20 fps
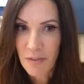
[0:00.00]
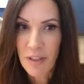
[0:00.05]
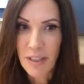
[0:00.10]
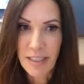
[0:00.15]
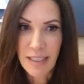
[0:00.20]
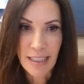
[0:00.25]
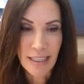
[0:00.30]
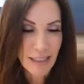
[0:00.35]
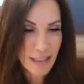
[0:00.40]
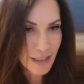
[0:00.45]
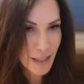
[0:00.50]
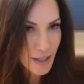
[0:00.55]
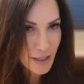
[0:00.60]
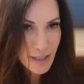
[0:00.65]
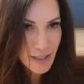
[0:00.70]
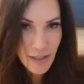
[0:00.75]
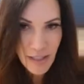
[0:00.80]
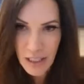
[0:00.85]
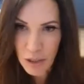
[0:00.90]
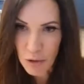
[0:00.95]
There's a
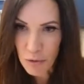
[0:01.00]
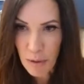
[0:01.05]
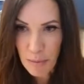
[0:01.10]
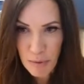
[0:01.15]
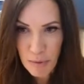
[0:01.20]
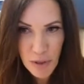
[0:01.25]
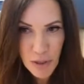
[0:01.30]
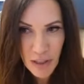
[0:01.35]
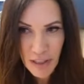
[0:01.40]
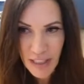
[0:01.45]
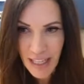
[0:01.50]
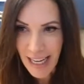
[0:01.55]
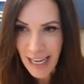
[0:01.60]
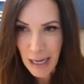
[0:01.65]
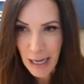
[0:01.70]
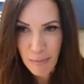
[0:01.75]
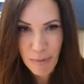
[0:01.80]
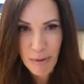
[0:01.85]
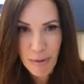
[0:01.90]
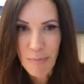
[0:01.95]
lot of disruption going to
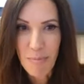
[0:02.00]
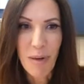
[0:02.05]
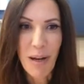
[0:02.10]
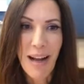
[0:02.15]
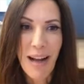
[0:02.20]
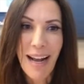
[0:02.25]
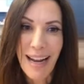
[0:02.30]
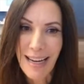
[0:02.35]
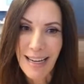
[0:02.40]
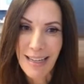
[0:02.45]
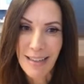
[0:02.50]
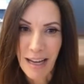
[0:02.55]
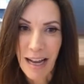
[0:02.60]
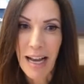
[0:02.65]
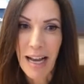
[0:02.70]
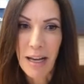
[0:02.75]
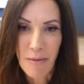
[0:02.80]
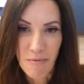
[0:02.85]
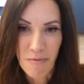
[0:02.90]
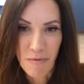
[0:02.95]
happen, but I
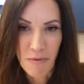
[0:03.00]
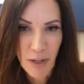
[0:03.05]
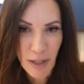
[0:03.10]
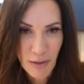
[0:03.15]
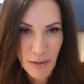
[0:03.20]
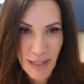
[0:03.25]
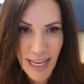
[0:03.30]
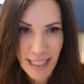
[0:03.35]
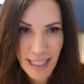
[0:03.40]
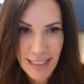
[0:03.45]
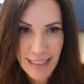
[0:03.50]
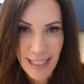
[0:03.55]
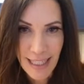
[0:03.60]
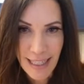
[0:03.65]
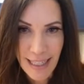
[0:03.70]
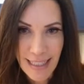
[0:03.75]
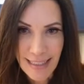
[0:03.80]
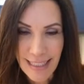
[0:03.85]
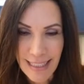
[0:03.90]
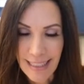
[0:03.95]
am very
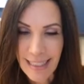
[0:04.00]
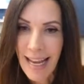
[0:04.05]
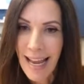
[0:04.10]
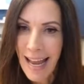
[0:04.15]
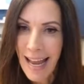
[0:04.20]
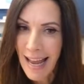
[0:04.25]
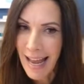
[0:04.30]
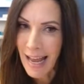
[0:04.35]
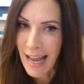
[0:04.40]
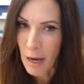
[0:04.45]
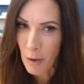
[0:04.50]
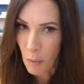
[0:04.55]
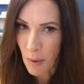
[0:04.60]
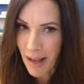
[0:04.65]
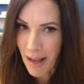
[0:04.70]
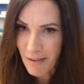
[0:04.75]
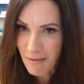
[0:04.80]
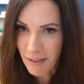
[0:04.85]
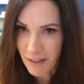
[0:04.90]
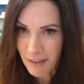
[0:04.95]
excited.
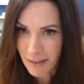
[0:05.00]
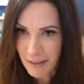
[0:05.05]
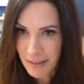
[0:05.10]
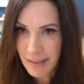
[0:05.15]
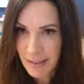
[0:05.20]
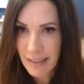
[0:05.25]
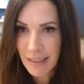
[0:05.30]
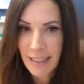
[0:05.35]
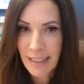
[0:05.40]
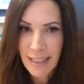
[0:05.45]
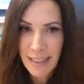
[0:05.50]
However,